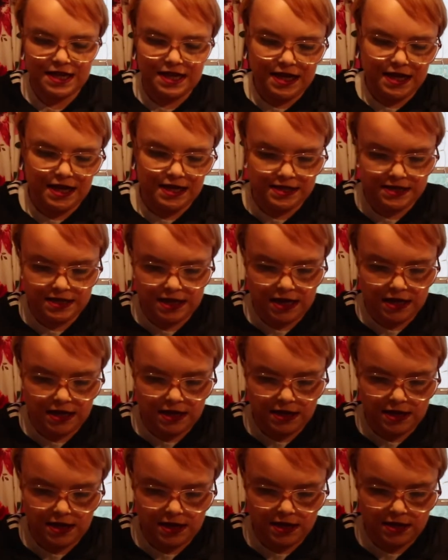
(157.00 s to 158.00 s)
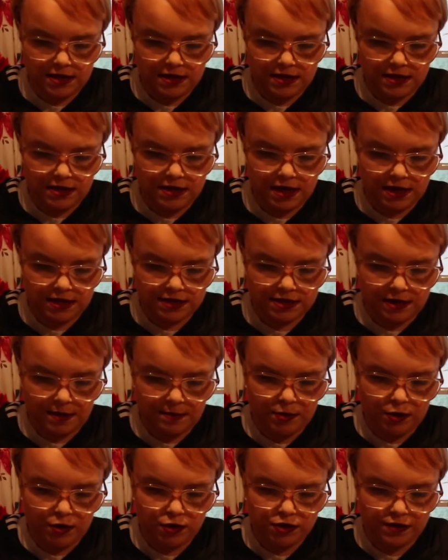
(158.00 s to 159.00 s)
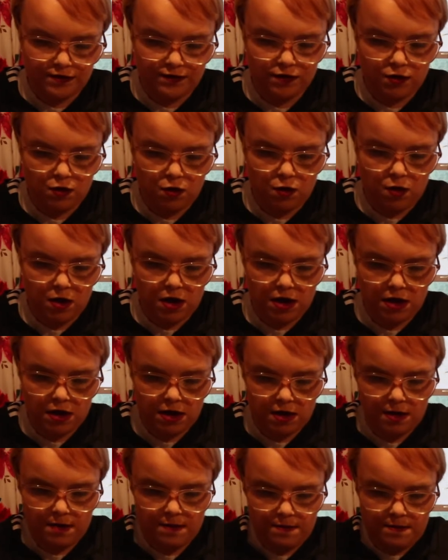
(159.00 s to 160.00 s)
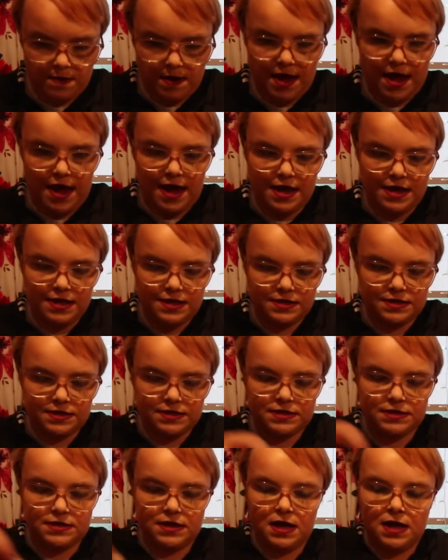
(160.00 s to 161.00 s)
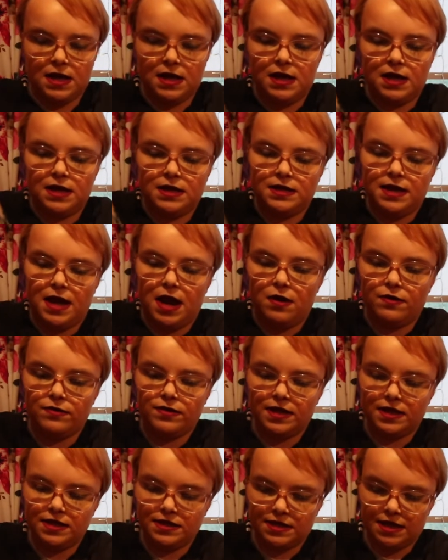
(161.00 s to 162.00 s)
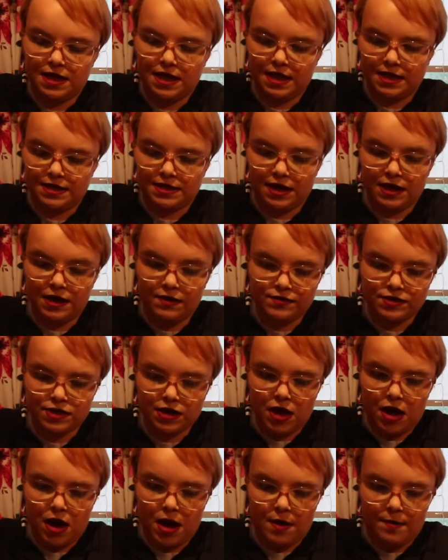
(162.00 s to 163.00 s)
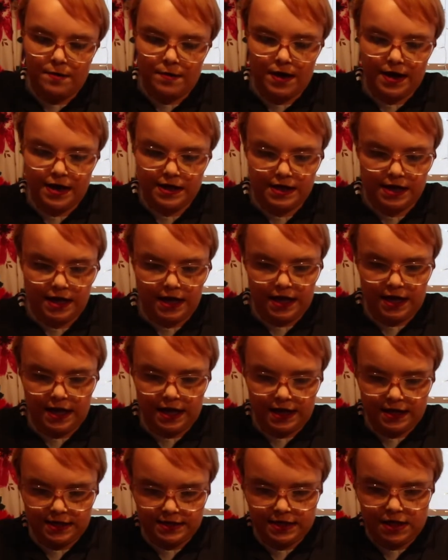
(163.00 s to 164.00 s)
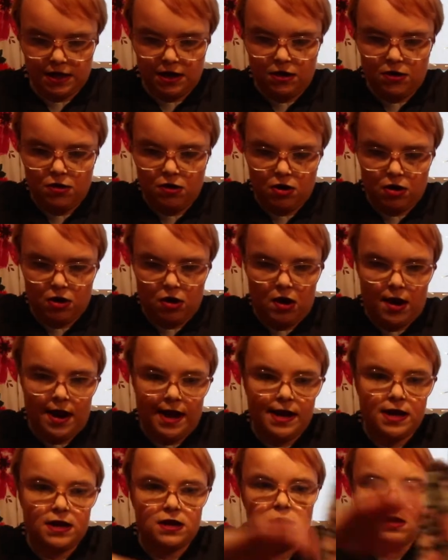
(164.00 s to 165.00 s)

is this beautiful piece. Now this is another skirt, but it is a long line.